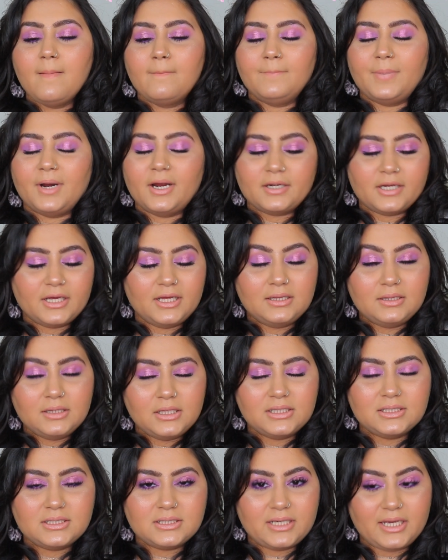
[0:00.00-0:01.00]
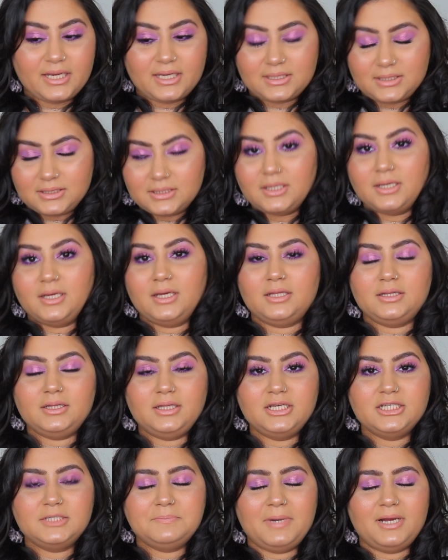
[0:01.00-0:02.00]
but in this case, in
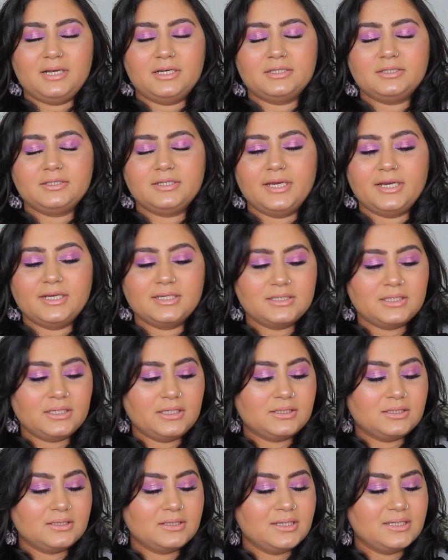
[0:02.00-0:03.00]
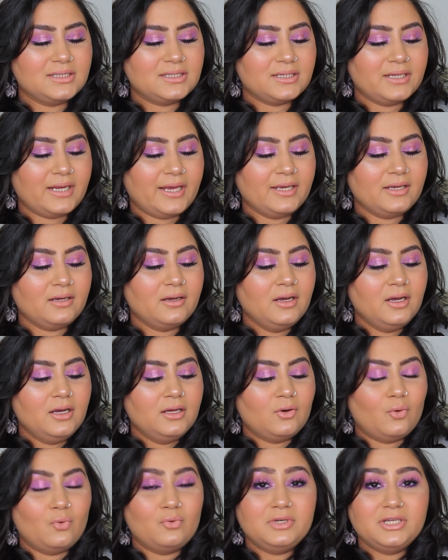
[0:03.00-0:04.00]
these palette case, it's like
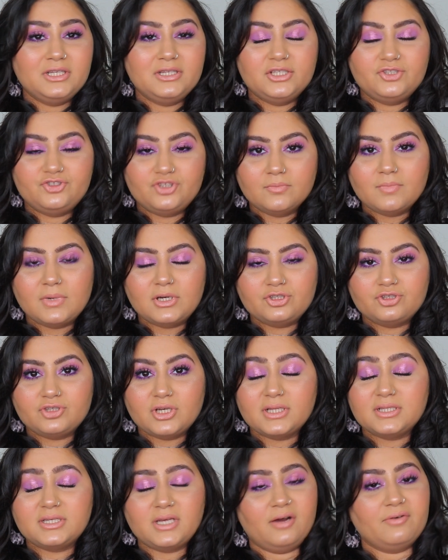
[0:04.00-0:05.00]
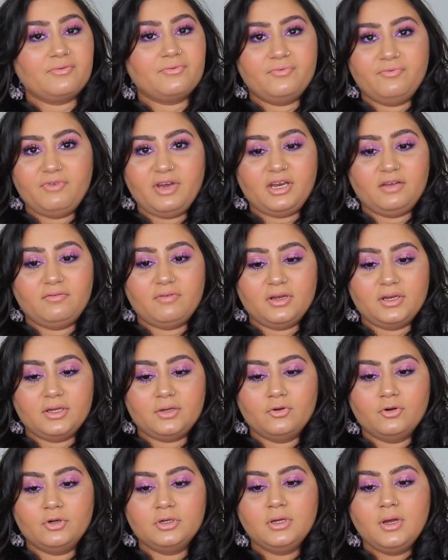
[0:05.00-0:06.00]
only the shimmer shades are very
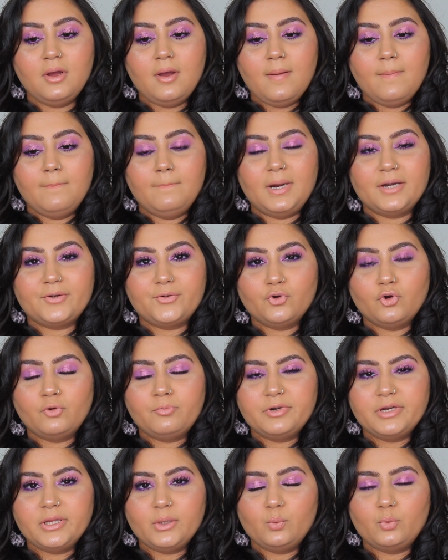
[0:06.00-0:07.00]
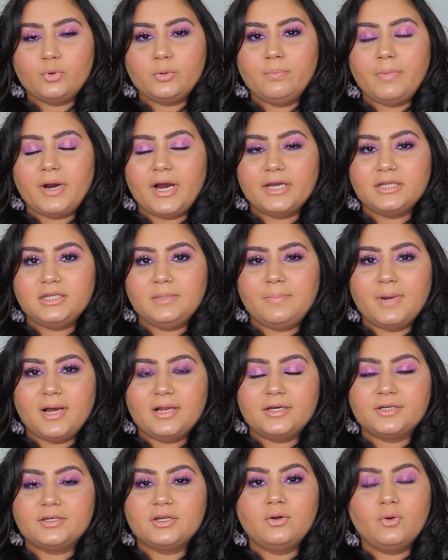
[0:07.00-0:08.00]
good, but nobody would buy the
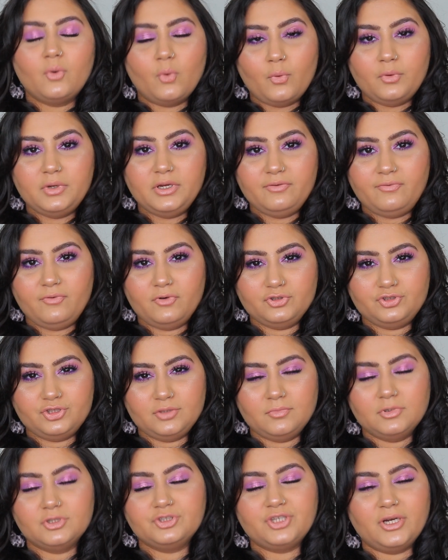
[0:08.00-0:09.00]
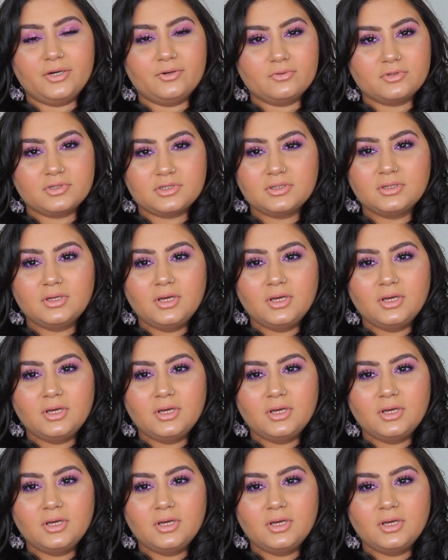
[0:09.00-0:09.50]
palette only for shimmer shadows,